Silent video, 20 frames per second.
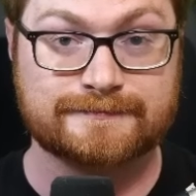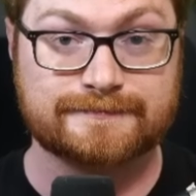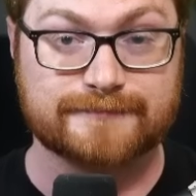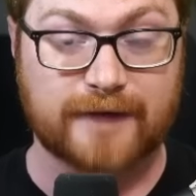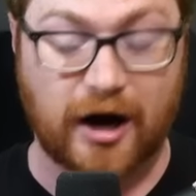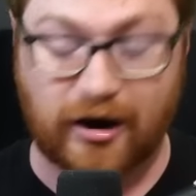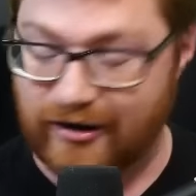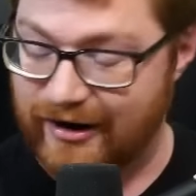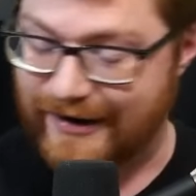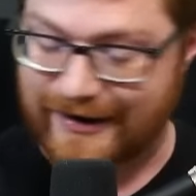
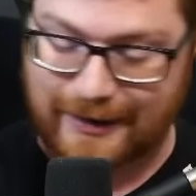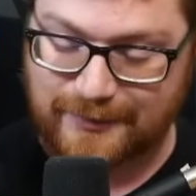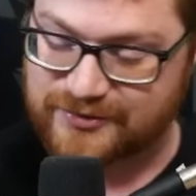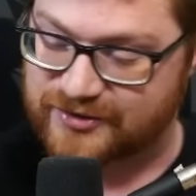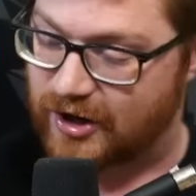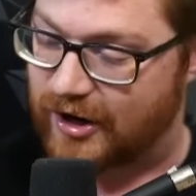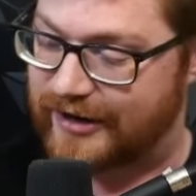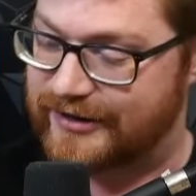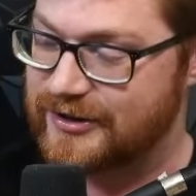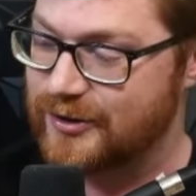All right, I'm
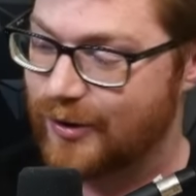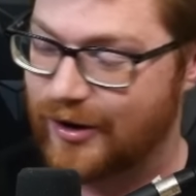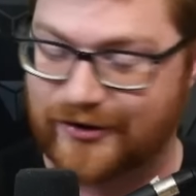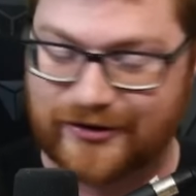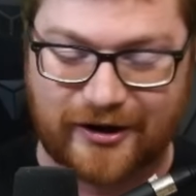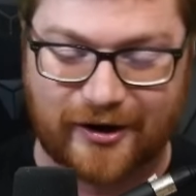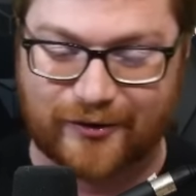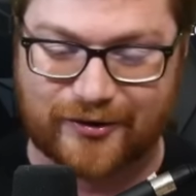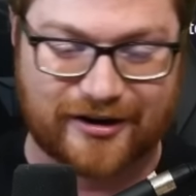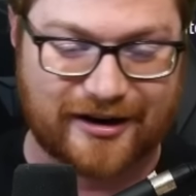sorry. You all
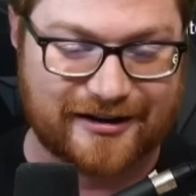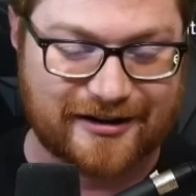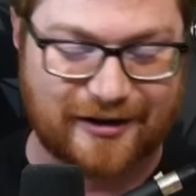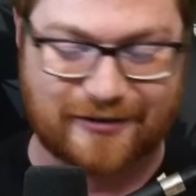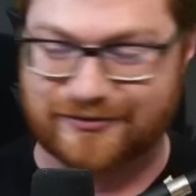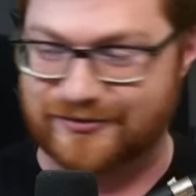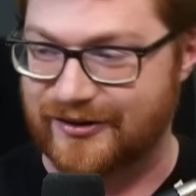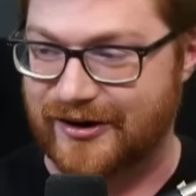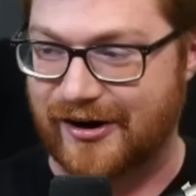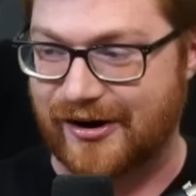know that I love
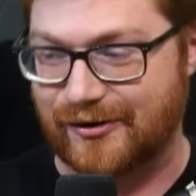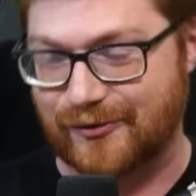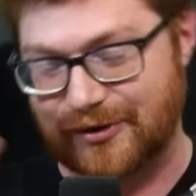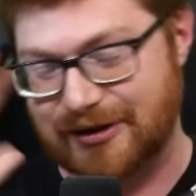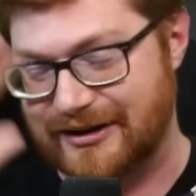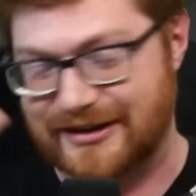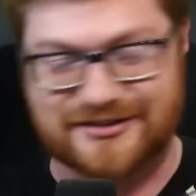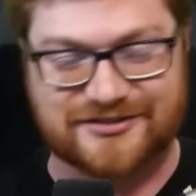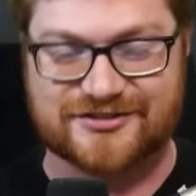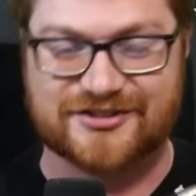Flare. Well,
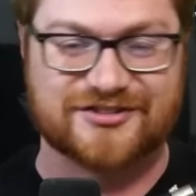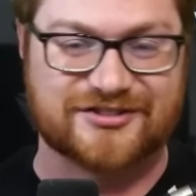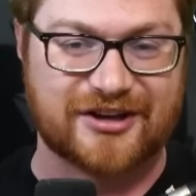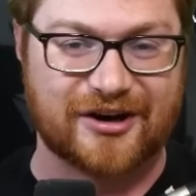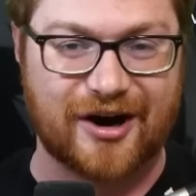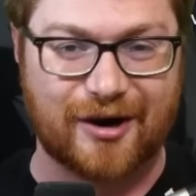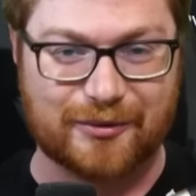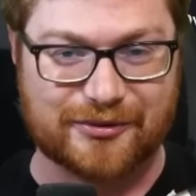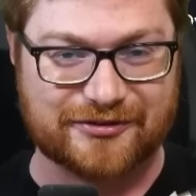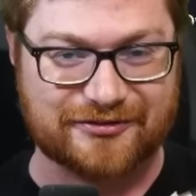let's just get
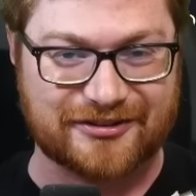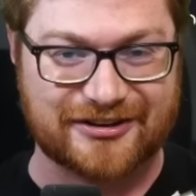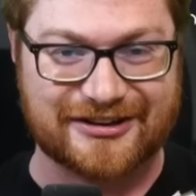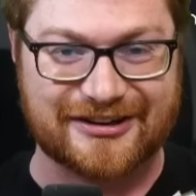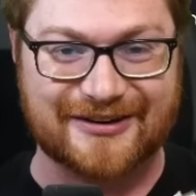on with the video.